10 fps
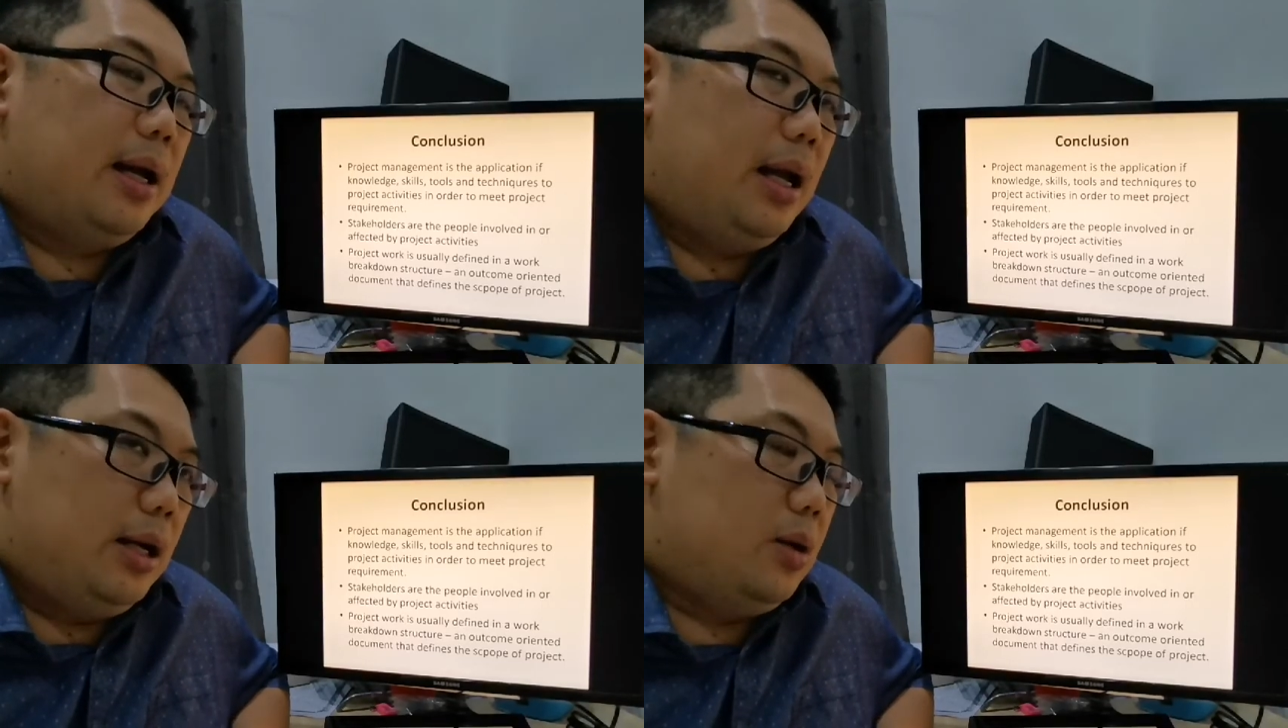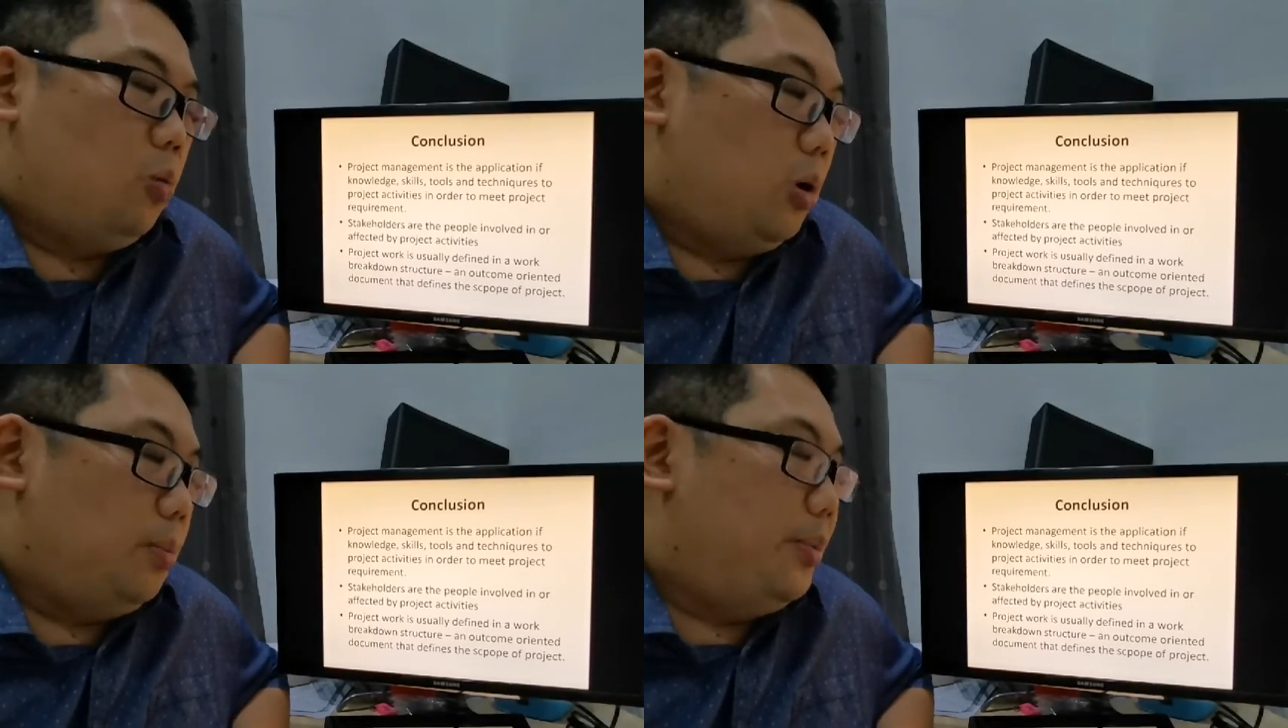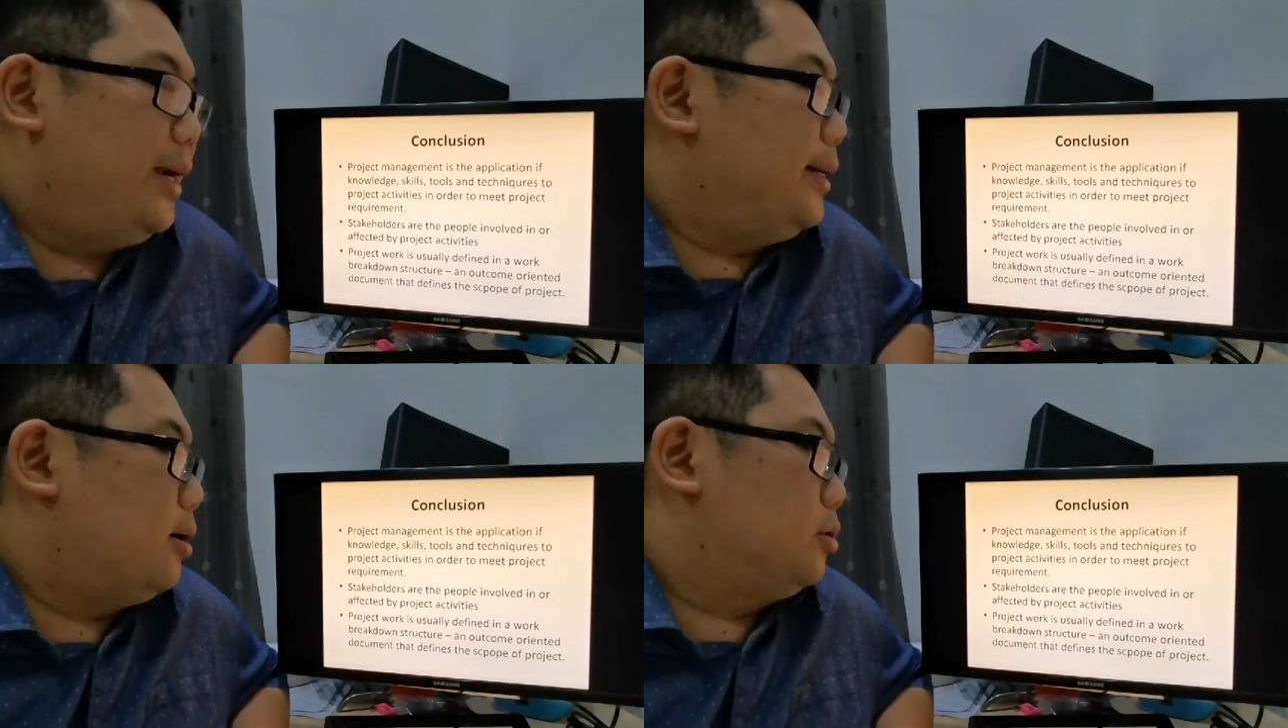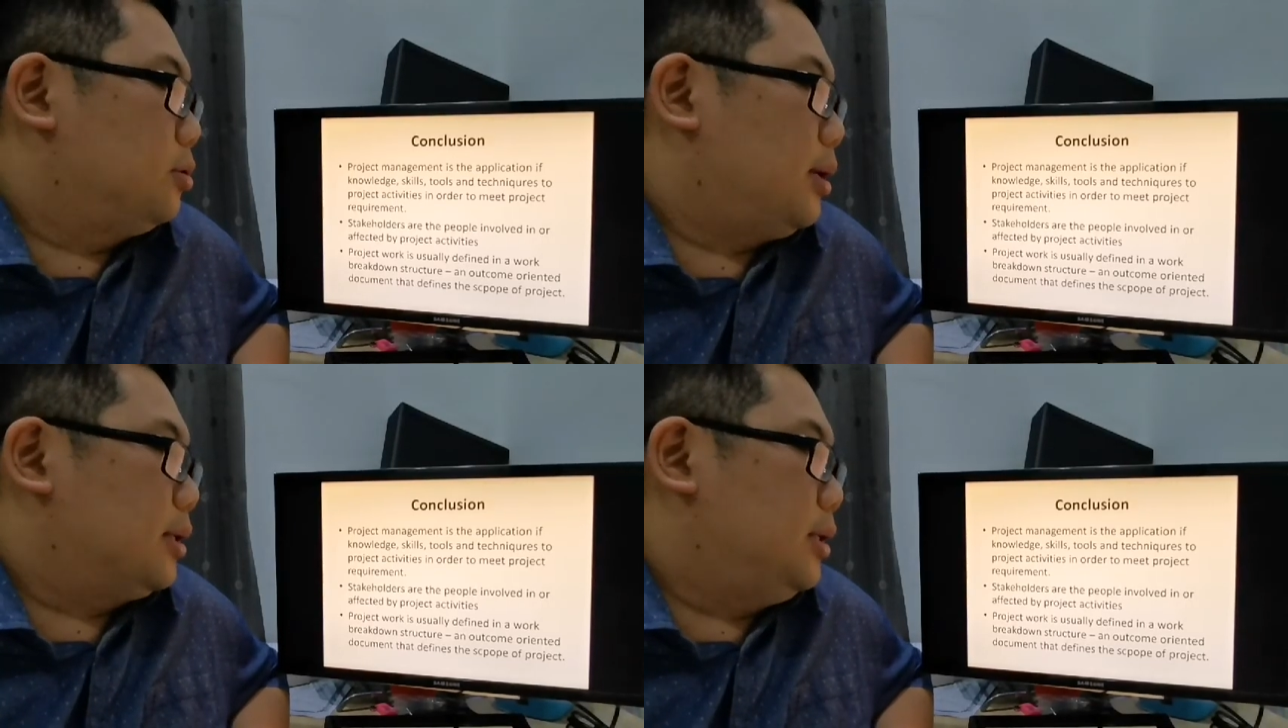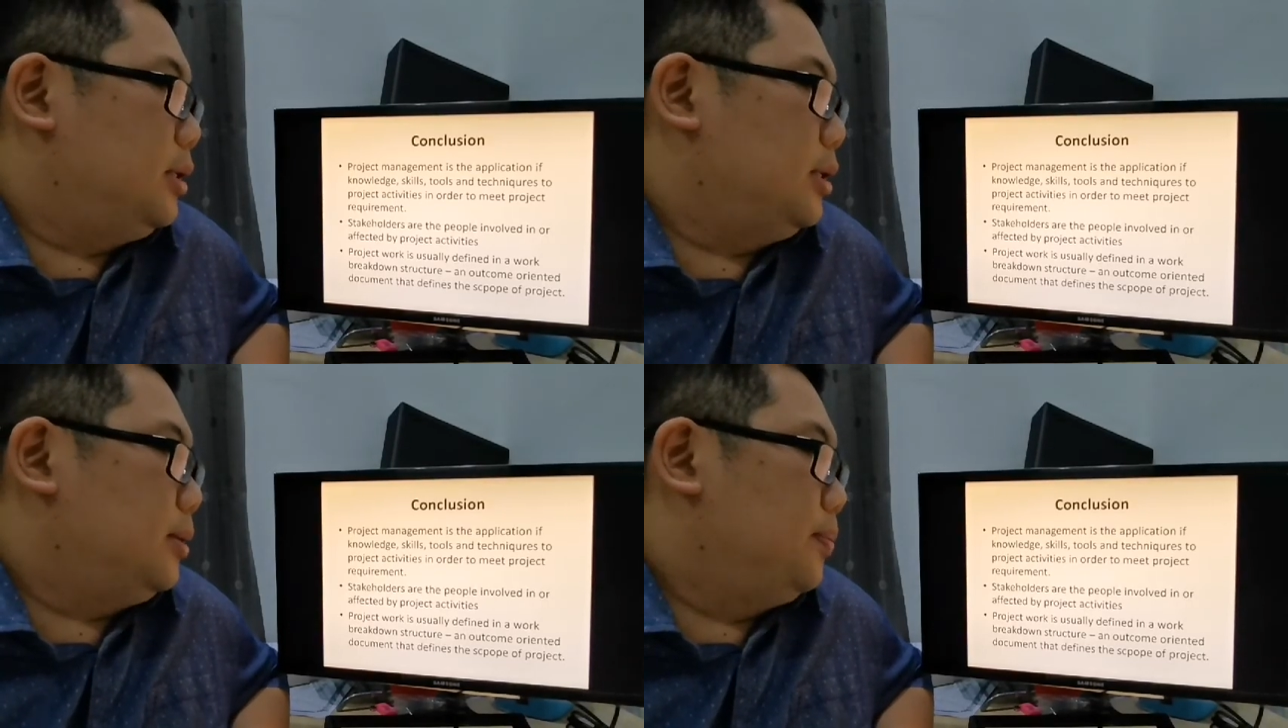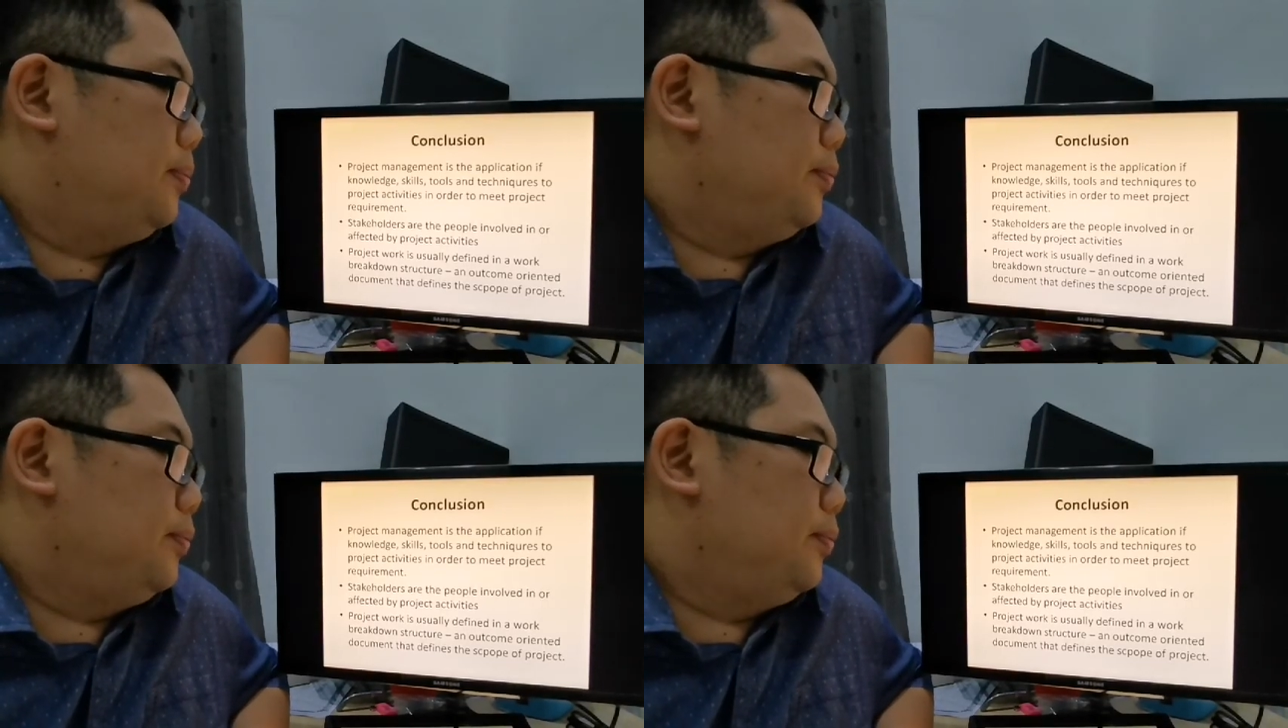in the work breakdown structures,